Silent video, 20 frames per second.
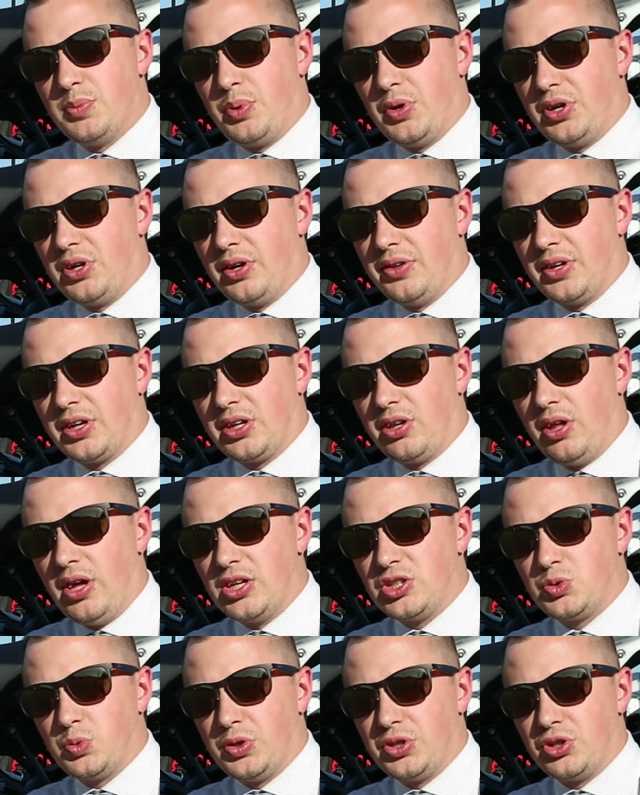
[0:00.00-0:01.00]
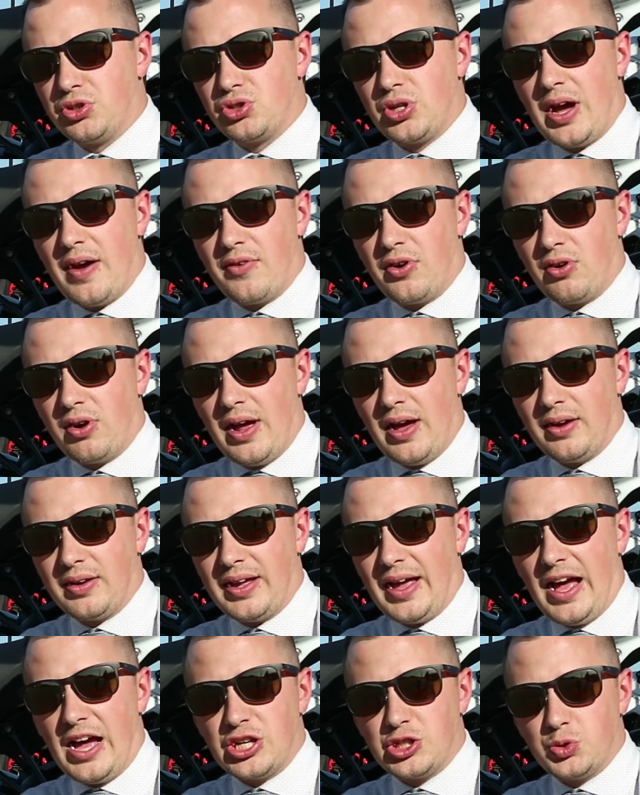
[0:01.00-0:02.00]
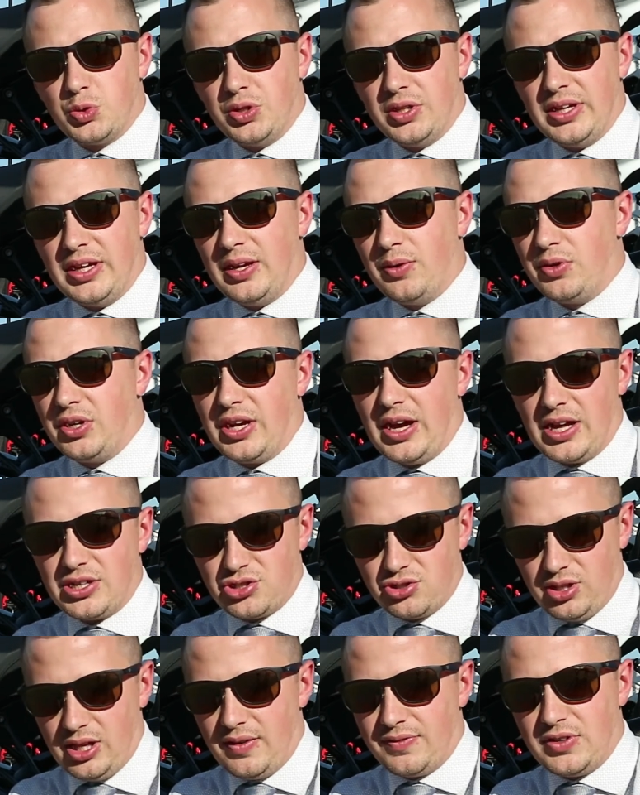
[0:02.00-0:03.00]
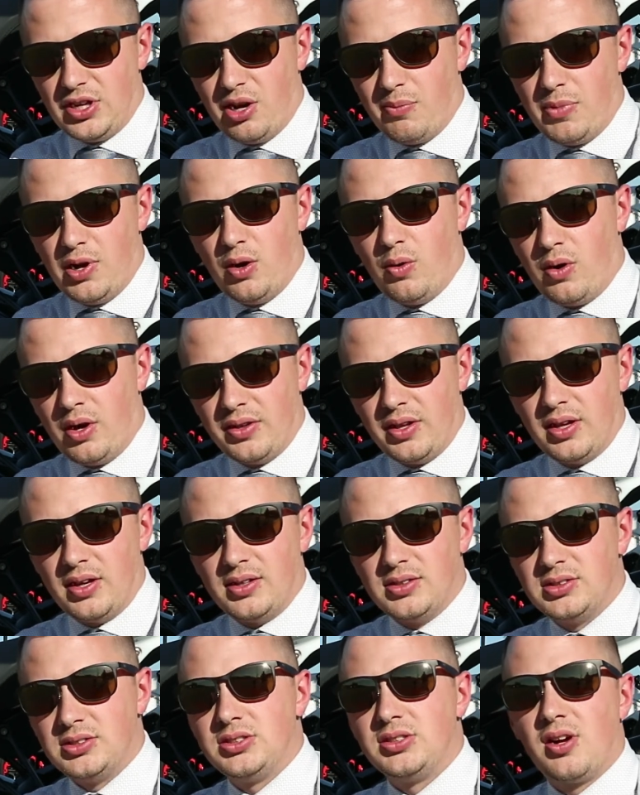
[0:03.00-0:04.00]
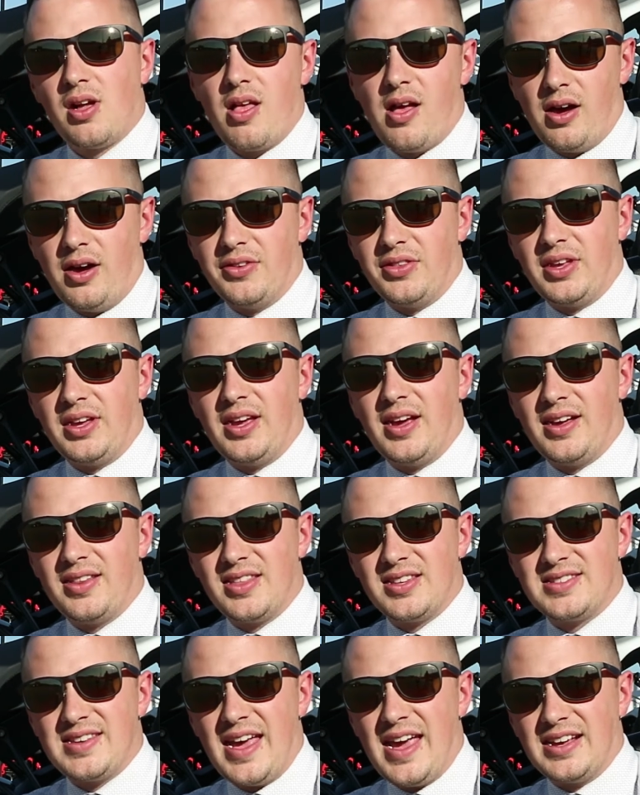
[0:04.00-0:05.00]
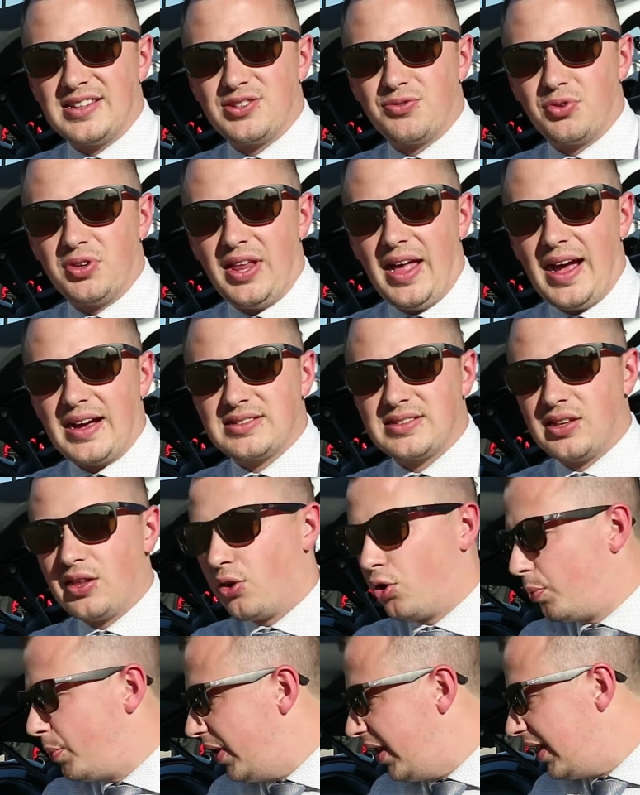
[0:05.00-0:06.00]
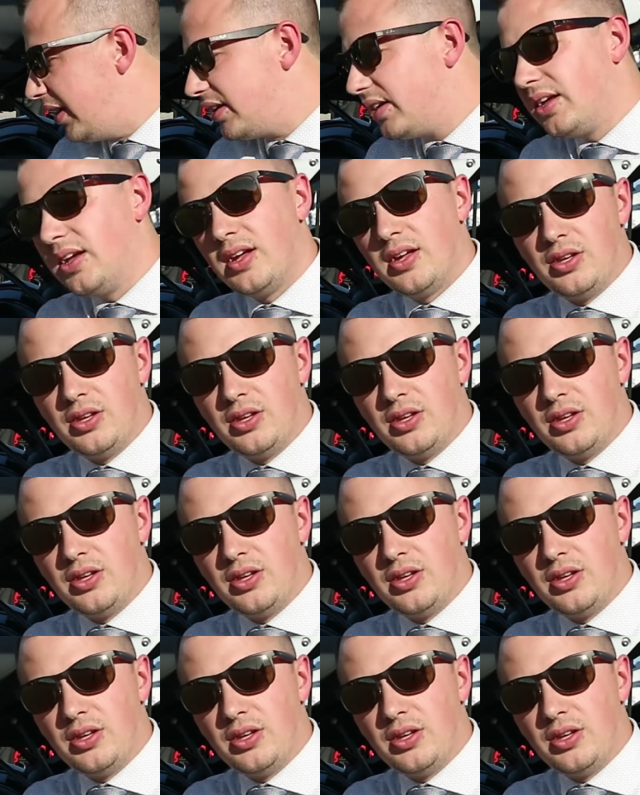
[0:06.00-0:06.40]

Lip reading: put it on the clutch when you're driving around casually, when you got your left elbow on the tank to relax a little bit.